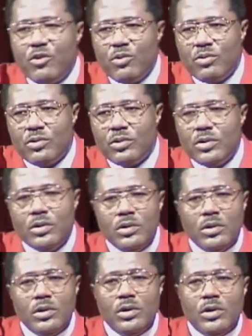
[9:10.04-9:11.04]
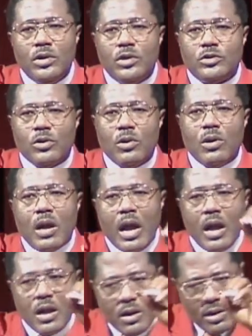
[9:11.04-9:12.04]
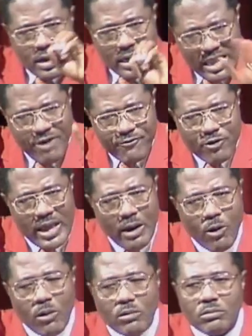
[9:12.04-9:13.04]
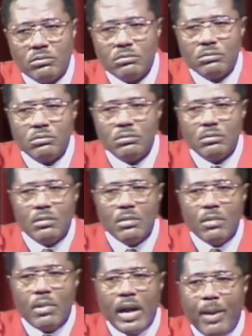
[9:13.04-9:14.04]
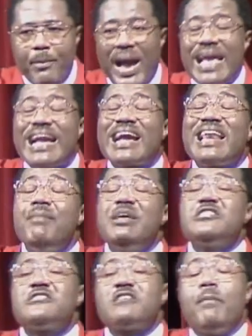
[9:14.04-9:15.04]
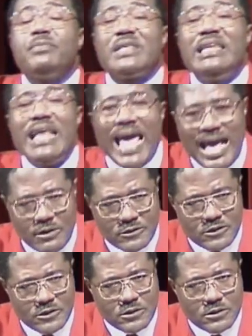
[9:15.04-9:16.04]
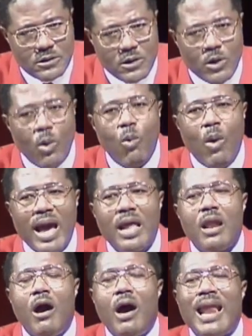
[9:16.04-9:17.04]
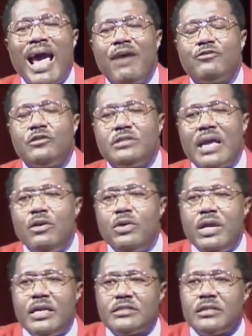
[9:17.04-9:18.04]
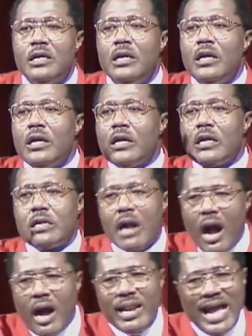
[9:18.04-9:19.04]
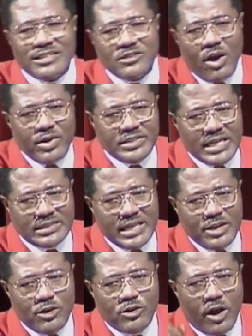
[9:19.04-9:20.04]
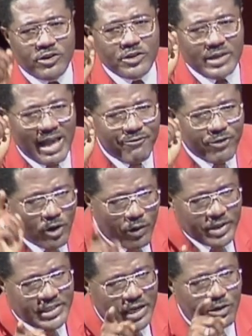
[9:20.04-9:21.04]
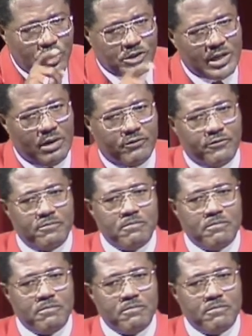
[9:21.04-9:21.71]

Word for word: you, to leave you alone by claiming something else. Well, all I have to tell you is God has not rejected you. Don't, therefore, don't reject yourself.